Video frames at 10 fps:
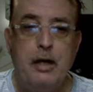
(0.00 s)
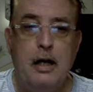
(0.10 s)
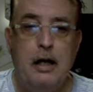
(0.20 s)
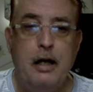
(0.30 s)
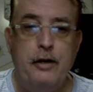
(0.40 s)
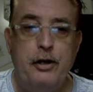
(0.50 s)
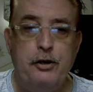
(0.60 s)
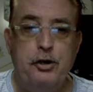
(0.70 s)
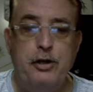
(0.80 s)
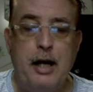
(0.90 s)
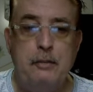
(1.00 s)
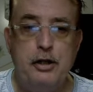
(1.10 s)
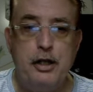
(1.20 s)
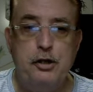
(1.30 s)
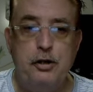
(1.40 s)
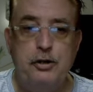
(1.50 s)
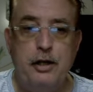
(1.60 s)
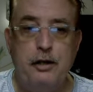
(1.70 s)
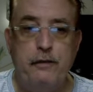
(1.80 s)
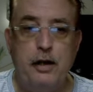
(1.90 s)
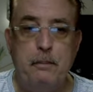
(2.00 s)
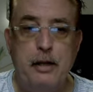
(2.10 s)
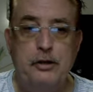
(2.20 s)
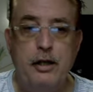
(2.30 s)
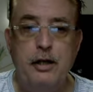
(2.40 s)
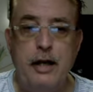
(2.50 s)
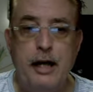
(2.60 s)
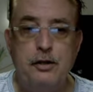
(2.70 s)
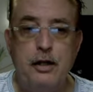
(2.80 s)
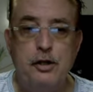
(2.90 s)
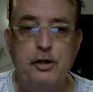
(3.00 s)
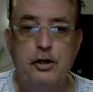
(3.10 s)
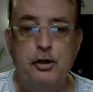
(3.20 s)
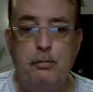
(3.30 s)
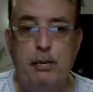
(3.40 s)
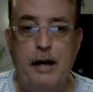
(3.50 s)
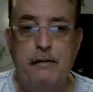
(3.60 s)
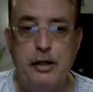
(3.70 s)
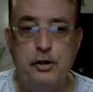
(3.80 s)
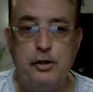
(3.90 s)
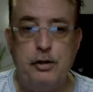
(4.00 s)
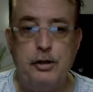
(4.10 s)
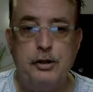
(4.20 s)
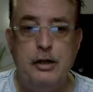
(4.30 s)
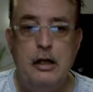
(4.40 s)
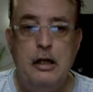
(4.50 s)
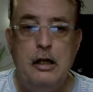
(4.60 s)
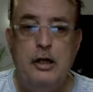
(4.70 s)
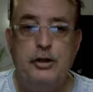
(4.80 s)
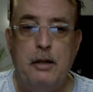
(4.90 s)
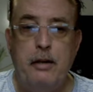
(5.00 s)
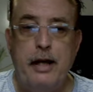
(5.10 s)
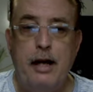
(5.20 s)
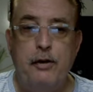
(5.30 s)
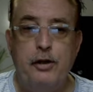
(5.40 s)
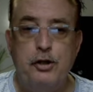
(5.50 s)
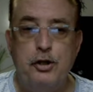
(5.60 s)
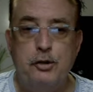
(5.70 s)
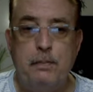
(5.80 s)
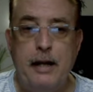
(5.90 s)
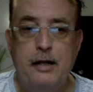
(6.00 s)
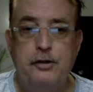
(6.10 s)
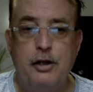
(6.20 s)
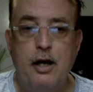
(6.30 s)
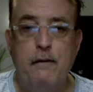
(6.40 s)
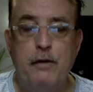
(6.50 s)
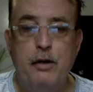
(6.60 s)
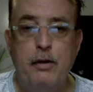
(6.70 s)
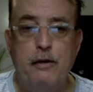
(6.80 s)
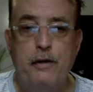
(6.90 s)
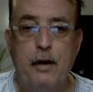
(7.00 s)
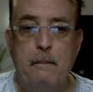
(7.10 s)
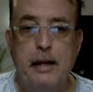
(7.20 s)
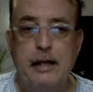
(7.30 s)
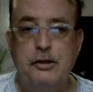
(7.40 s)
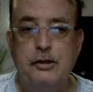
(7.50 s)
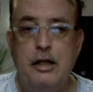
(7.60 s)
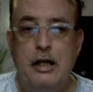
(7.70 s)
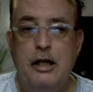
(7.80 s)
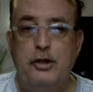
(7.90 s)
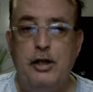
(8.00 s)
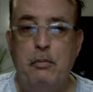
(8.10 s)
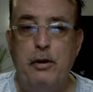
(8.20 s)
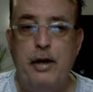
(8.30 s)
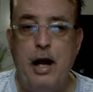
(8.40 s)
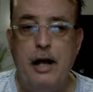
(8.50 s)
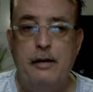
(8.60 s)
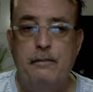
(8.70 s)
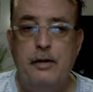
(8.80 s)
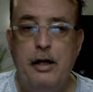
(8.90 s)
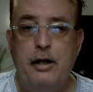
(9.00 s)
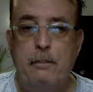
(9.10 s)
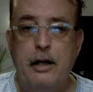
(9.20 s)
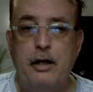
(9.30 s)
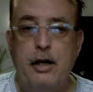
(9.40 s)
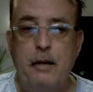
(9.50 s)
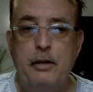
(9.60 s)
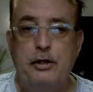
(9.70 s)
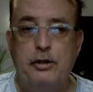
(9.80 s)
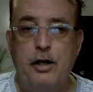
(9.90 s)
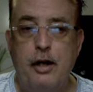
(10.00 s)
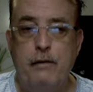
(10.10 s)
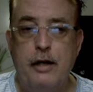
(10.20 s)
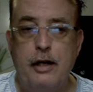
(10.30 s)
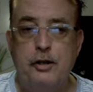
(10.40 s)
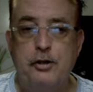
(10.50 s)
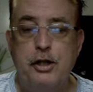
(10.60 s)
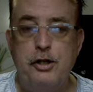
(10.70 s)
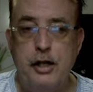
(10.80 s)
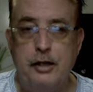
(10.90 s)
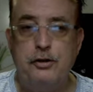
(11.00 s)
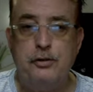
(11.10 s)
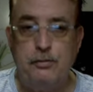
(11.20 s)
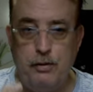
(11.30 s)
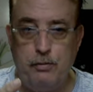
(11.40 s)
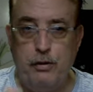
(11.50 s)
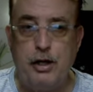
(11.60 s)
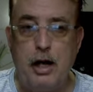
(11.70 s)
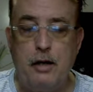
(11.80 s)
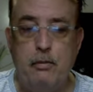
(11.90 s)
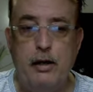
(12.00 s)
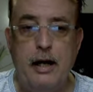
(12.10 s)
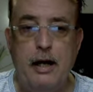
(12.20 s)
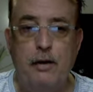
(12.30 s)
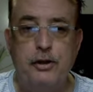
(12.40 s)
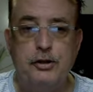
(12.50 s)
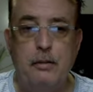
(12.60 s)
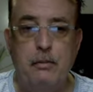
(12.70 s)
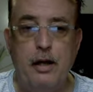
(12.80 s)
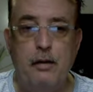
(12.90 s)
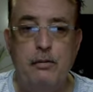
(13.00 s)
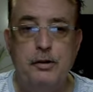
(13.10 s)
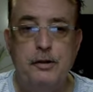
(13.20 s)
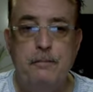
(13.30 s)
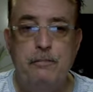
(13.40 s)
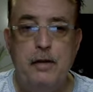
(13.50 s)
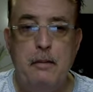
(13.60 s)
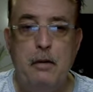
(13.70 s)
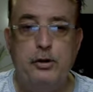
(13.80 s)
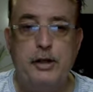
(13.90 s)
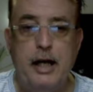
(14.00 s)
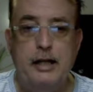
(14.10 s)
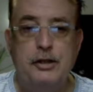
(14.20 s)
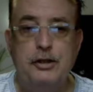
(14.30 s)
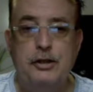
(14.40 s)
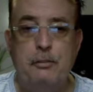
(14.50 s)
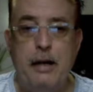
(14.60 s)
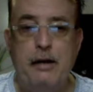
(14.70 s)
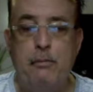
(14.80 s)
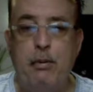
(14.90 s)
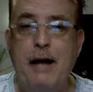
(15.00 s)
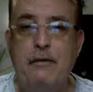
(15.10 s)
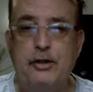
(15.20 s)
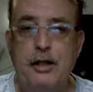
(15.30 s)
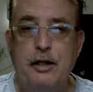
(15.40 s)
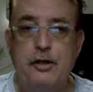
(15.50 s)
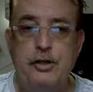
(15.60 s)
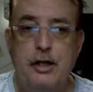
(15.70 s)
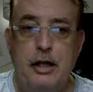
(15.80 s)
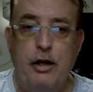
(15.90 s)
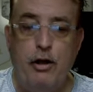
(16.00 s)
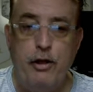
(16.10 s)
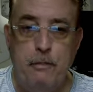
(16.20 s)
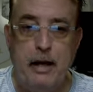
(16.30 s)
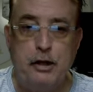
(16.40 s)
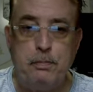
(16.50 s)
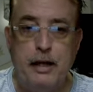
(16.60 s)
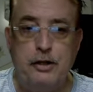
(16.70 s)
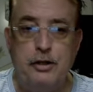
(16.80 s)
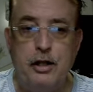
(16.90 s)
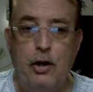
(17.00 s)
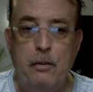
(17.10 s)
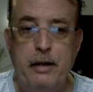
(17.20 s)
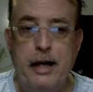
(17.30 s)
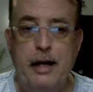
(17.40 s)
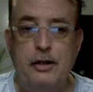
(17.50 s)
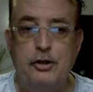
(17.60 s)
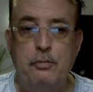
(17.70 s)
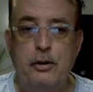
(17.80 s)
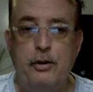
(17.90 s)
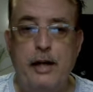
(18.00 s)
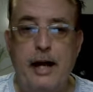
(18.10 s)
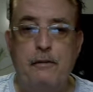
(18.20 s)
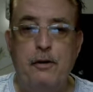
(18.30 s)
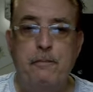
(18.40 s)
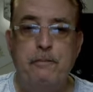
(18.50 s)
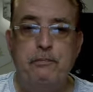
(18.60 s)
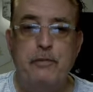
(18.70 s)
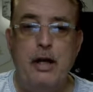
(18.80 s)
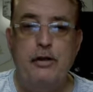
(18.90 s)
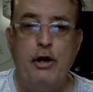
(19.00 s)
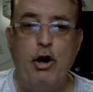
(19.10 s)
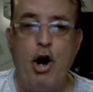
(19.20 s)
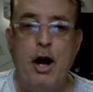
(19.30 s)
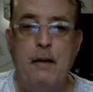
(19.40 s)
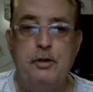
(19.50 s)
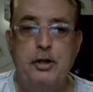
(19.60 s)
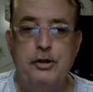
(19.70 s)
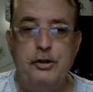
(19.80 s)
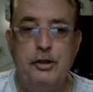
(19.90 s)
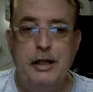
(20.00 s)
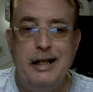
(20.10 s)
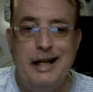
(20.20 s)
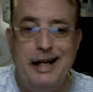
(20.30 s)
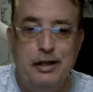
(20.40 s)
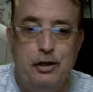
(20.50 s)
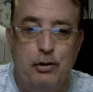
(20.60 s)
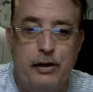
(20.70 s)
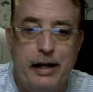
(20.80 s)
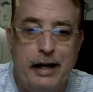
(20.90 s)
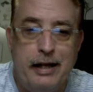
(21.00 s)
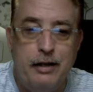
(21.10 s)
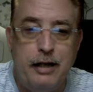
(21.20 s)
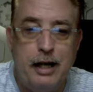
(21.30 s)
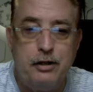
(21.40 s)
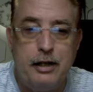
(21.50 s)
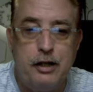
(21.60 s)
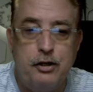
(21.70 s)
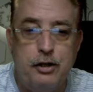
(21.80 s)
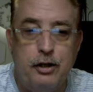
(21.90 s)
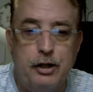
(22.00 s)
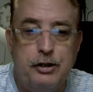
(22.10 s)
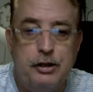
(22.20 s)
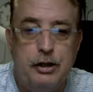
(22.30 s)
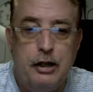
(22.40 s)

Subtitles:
There are two types of insurance here in the Philippines, international insurance and private insurance. Some of the health insurance plans will cover you in the Philippines. Some will not. The bigger companies are covering here, such as we're talking Maria Health and some of the other ones. Most cases, the private centers are the best places to go in Manila and Cebu and Davao. There are options in doing that. International insurance,